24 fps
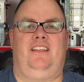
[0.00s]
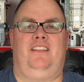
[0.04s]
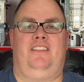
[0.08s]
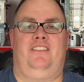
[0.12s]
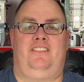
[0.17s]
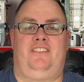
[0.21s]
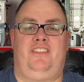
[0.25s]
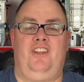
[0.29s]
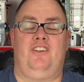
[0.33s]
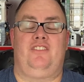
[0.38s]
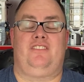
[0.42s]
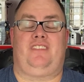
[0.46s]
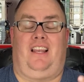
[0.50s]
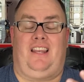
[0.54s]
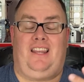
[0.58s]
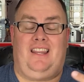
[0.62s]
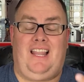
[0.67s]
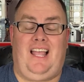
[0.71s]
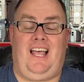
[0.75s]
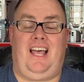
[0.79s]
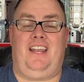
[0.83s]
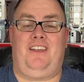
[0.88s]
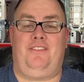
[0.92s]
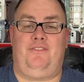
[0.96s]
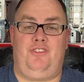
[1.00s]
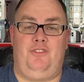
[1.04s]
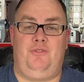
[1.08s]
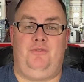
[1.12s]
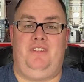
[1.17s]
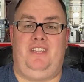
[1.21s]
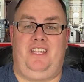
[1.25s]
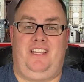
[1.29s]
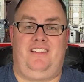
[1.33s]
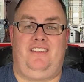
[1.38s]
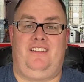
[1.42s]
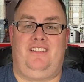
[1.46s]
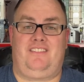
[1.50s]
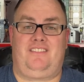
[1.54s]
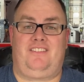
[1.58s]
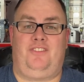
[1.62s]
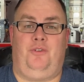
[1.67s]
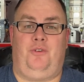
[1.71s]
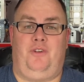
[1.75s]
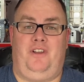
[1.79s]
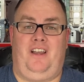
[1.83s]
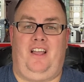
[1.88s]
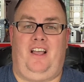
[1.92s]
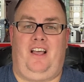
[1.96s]
there's a lot of uniqueness
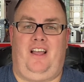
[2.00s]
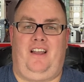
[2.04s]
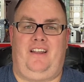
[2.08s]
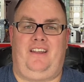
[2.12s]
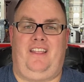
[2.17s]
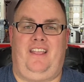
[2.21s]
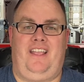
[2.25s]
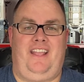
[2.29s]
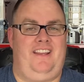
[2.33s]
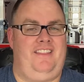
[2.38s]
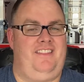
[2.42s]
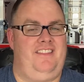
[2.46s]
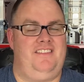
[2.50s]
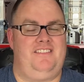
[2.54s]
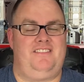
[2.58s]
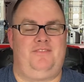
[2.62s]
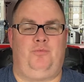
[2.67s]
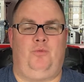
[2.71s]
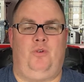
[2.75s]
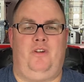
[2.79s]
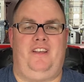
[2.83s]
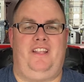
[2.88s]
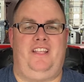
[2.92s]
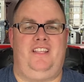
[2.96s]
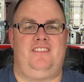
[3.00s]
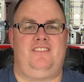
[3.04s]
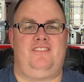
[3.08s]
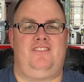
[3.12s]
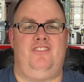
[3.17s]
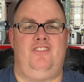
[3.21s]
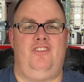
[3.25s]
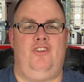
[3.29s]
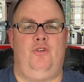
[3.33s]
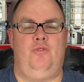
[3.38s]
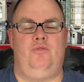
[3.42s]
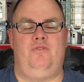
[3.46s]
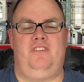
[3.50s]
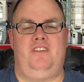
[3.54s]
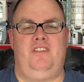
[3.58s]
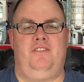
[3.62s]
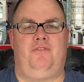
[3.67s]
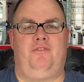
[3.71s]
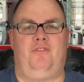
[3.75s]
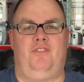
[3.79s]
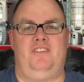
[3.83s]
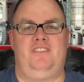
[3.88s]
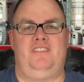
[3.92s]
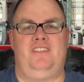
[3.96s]
going on, and this one is no
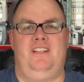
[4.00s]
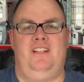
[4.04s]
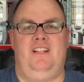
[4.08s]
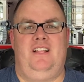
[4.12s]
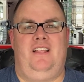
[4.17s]
different.